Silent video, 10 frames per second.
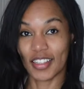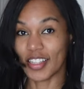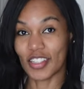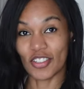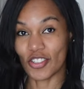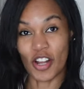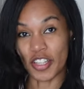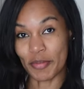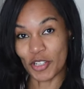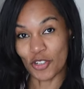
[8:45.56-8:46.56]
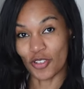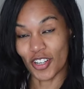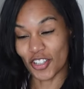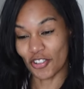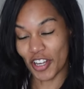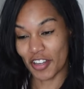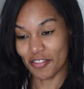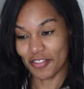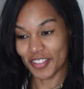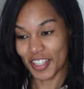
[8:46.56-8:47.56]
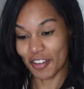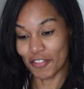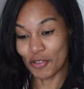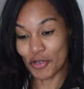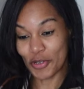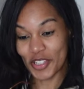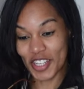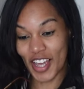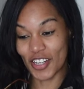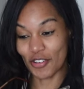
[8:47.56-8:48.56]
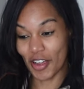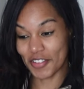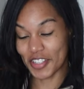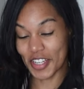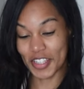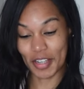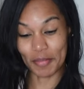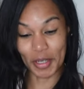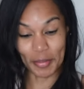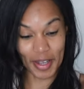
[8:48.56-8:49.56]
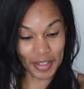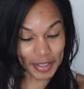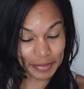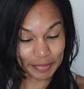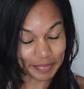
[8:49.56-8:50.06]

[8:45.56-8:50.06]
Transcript: then there's not that much going on in your life. Like, if you notice that and you have to say something about it,